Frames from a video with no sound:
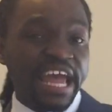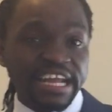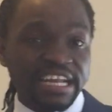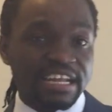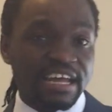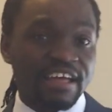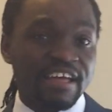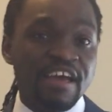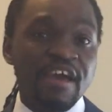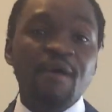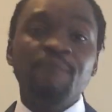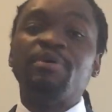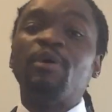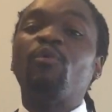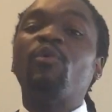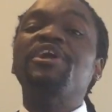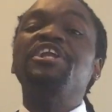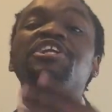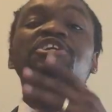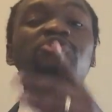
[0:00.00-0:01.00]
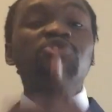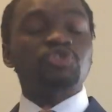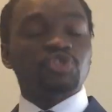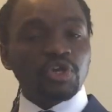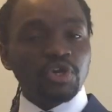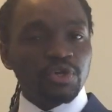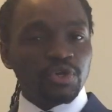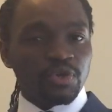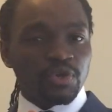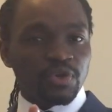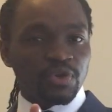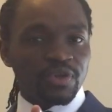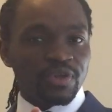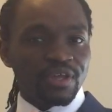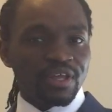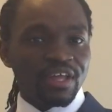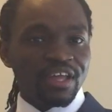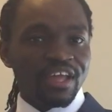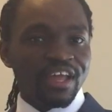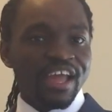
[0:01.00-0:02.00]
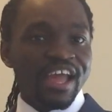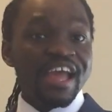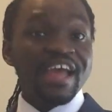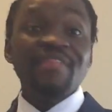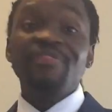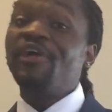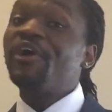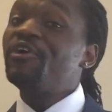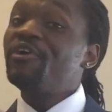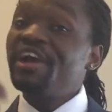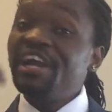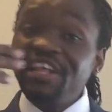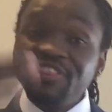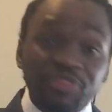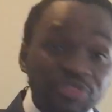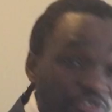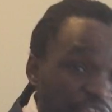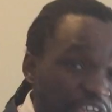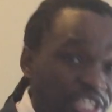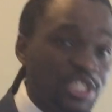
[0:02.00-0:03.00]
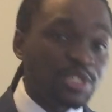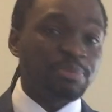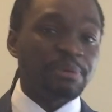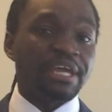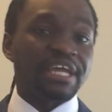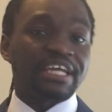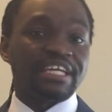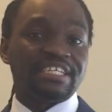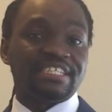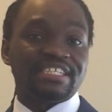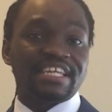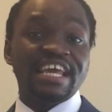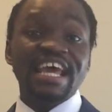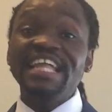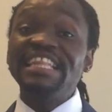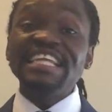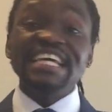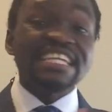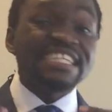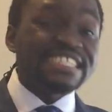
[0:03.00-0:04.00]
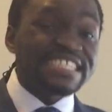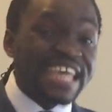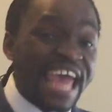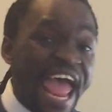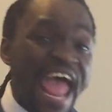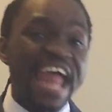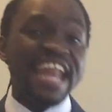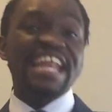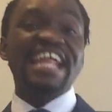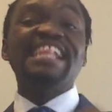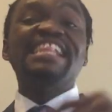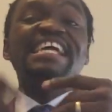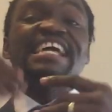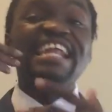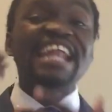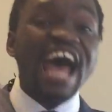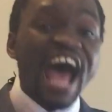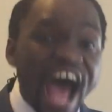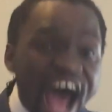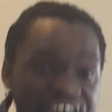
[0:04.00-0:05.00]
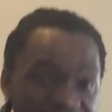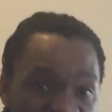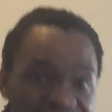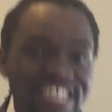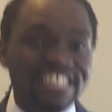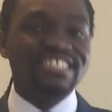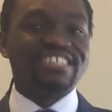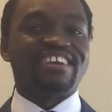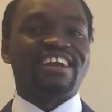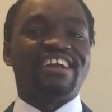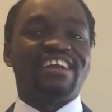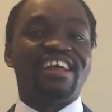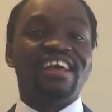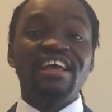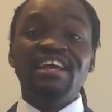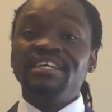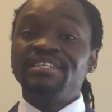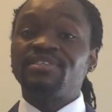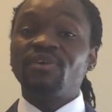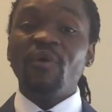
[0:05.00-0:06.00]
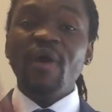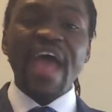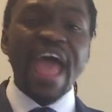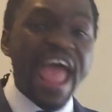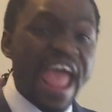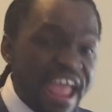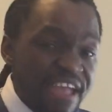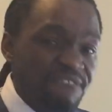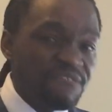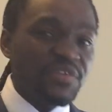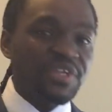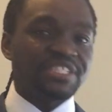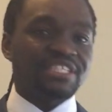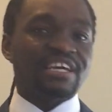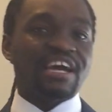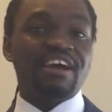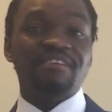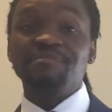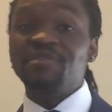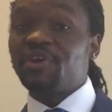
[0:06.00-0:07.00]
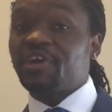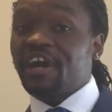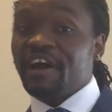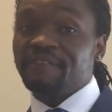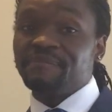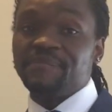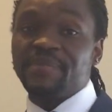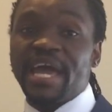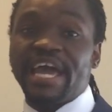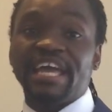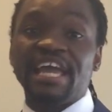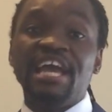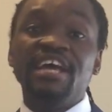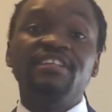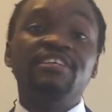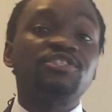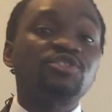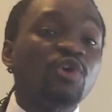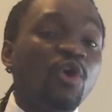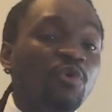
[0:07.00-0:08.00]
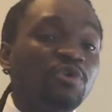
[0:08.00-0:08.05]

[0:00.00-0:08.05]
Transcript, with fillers: later. But when you do, there are already three speakers and then ten and then a hundred. So every time you come back, there's